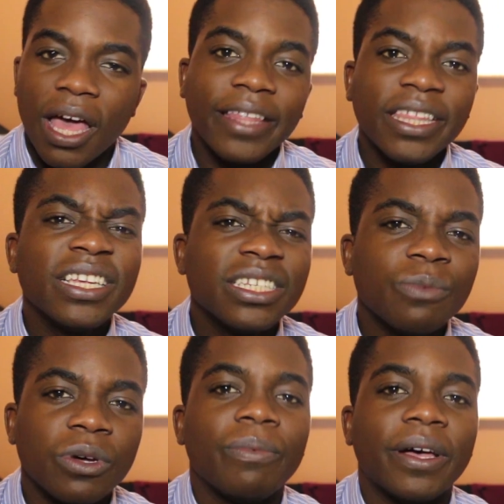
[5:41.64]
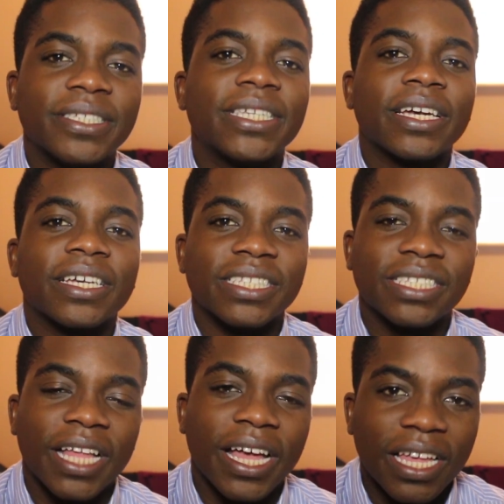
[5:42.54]
I think it's more about
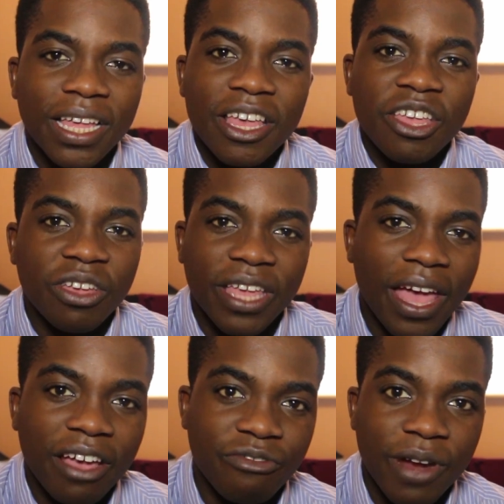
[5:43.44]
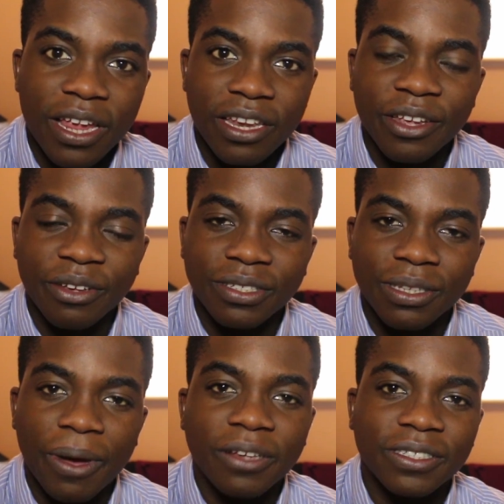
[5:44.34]
seconds. Like you get great
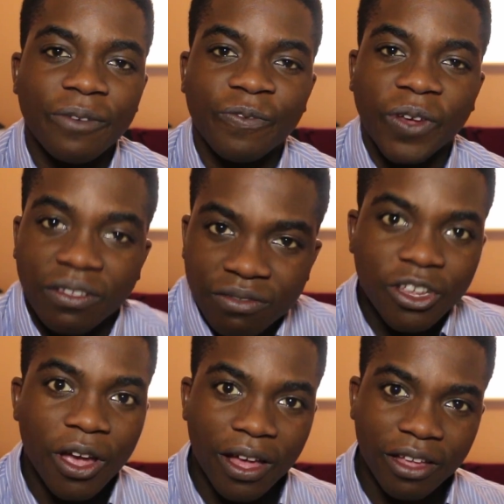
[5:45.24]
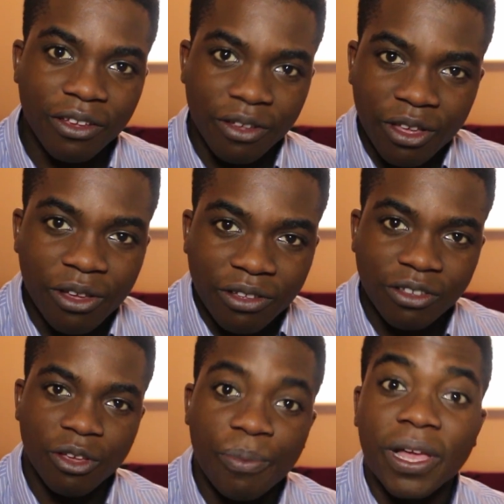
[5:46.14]
news about something, you you you
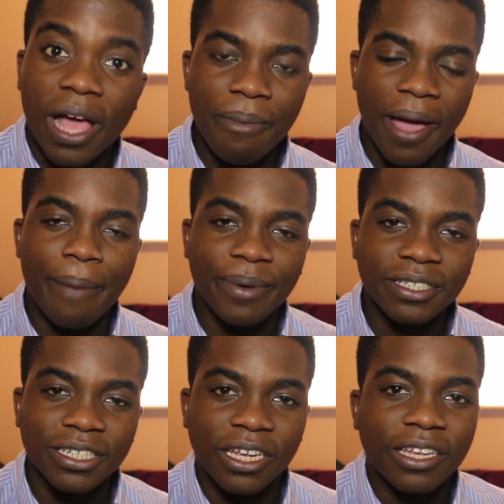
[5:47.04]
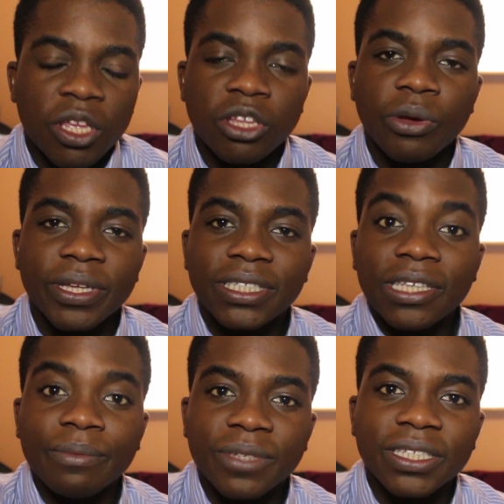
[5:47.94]
you become happy, isn't it? You're doing
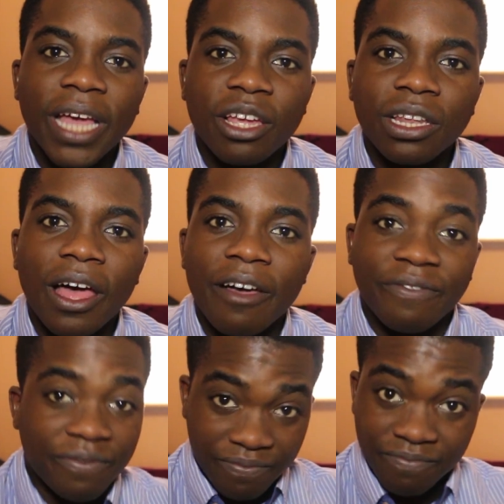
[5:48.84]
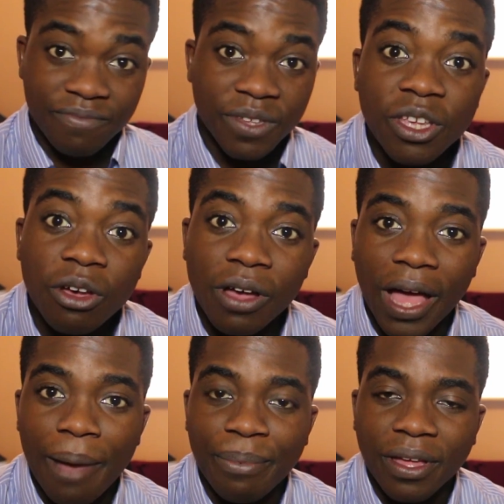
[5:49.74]
something that you love you're
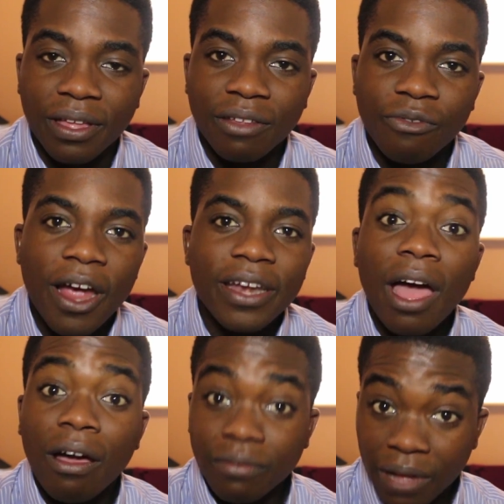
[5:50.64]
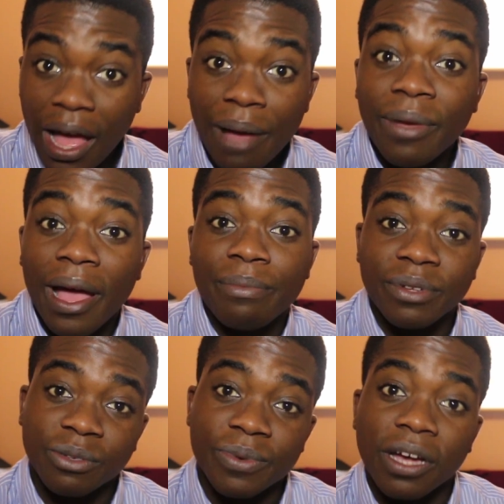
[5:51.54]
happy. Right now, I'm
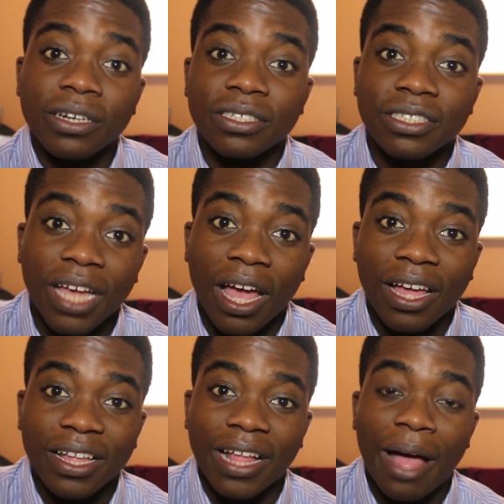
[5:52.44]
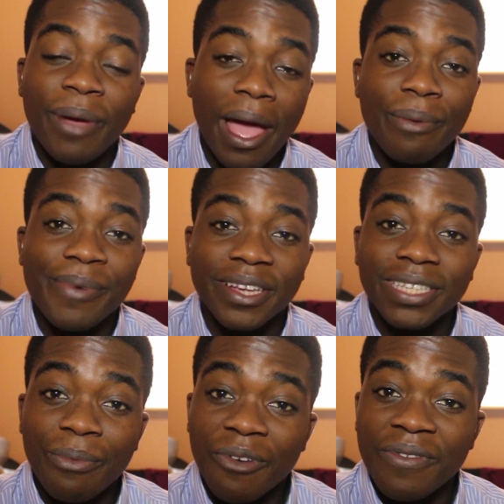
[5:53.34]
happy to be honest. Yeah, I'm happy
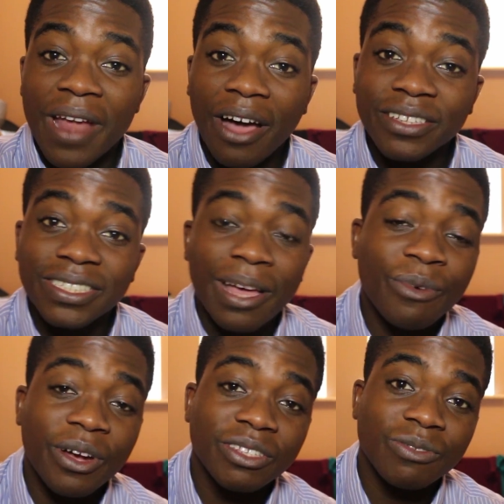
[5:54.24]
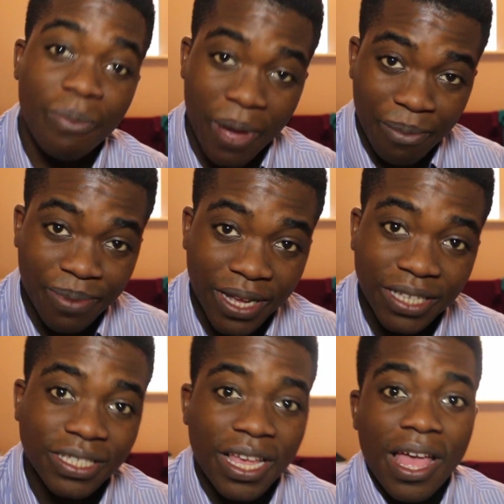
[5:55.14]
because I'm moving houses. I'm going to a better
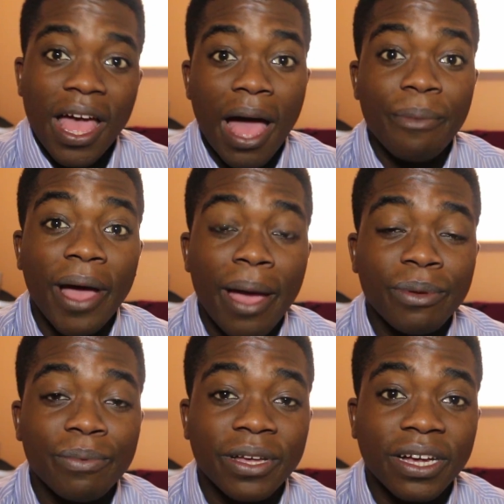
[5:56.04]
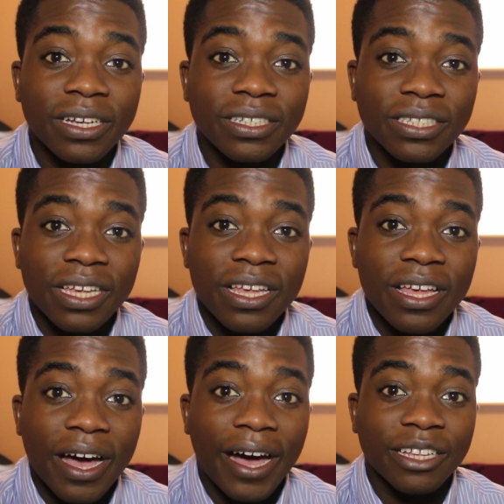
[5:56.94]
place. I'm happy because
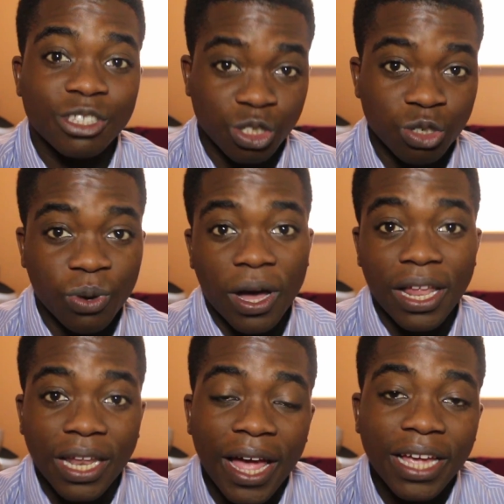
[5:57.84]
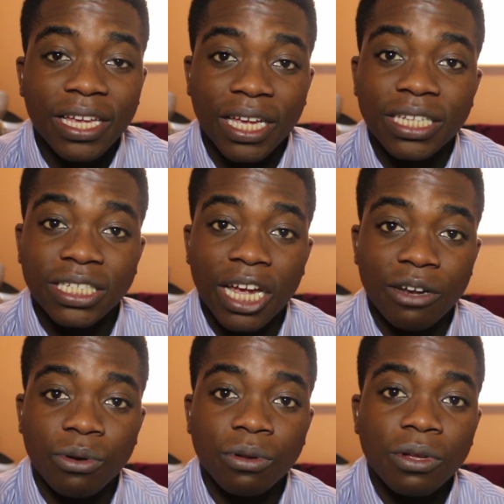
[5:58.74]
I do what I like in
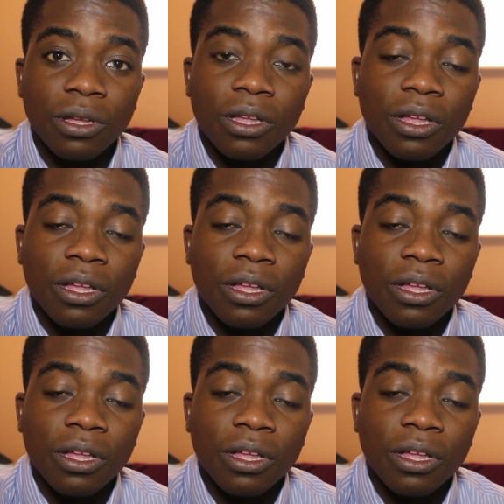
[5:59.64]
general.